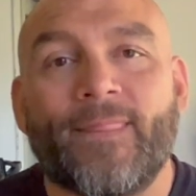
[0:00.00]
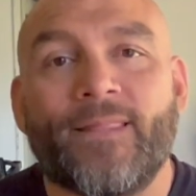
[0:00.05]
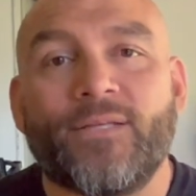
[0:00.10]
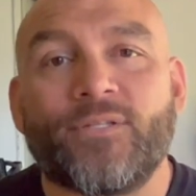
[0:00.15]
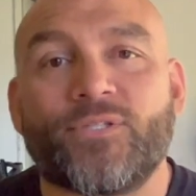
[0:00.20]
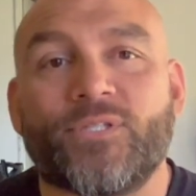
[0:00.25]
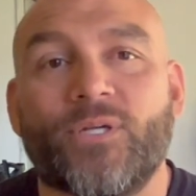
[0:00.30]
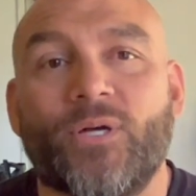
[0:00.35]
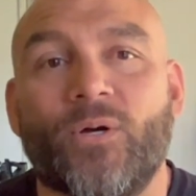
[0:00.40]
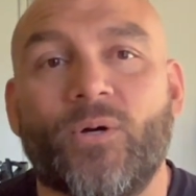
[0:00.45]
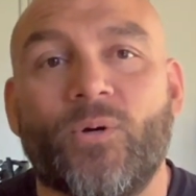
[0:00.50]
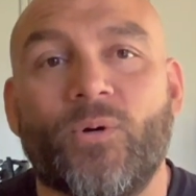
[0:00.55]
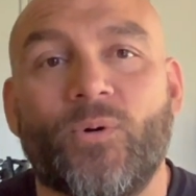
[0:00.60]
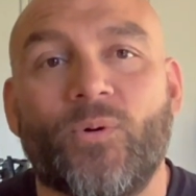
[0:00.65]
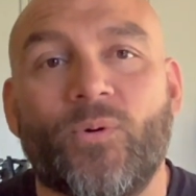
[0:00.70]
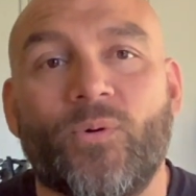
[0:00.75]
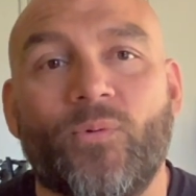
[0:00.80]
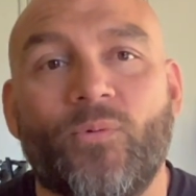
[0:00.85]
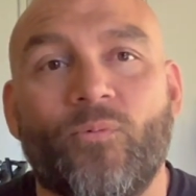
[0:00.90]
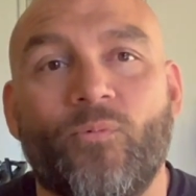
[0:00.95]

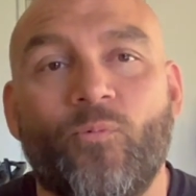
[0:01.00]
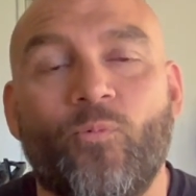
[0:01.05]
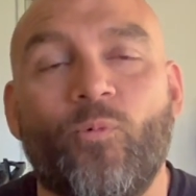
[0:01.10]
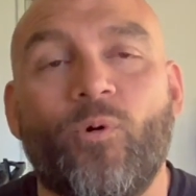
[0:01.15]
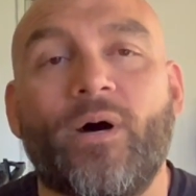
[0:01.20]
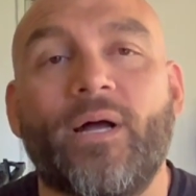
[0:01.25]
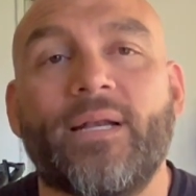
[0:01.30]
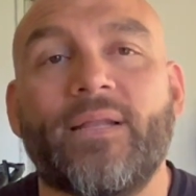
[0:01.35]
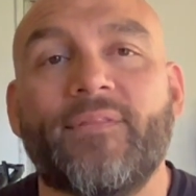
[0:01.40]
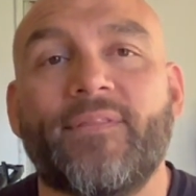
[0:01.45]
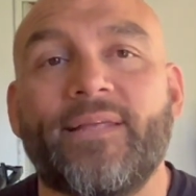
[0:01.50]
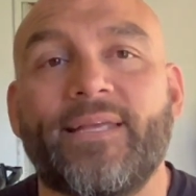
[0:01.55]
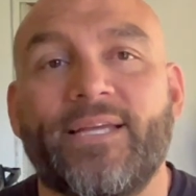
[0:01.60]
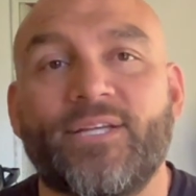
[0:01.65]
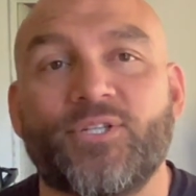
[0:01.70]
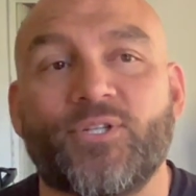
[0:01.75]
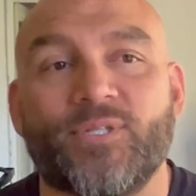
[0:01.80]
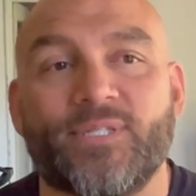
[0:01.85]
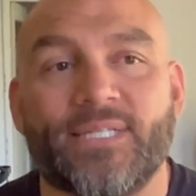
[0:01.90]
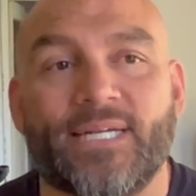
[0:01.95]
So one of the
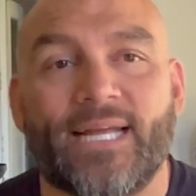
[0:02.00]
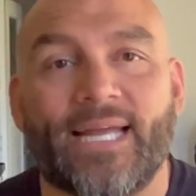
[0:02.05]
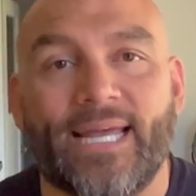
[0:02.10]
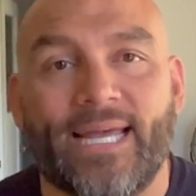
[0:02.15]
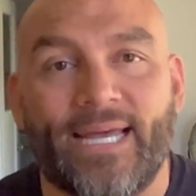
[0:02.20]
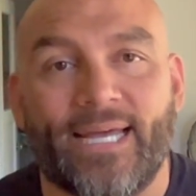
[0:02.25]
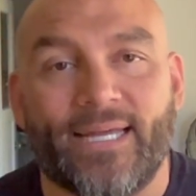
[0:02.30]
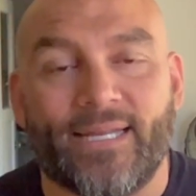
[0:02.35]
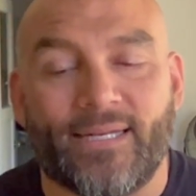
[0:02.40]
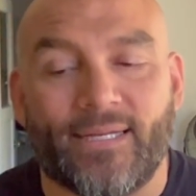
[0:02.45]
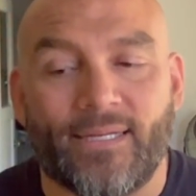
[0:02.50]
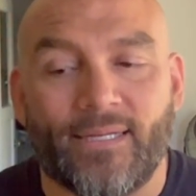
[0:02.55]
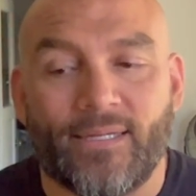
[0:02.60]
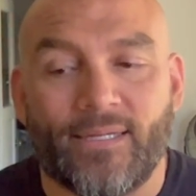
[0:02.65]
issues that I had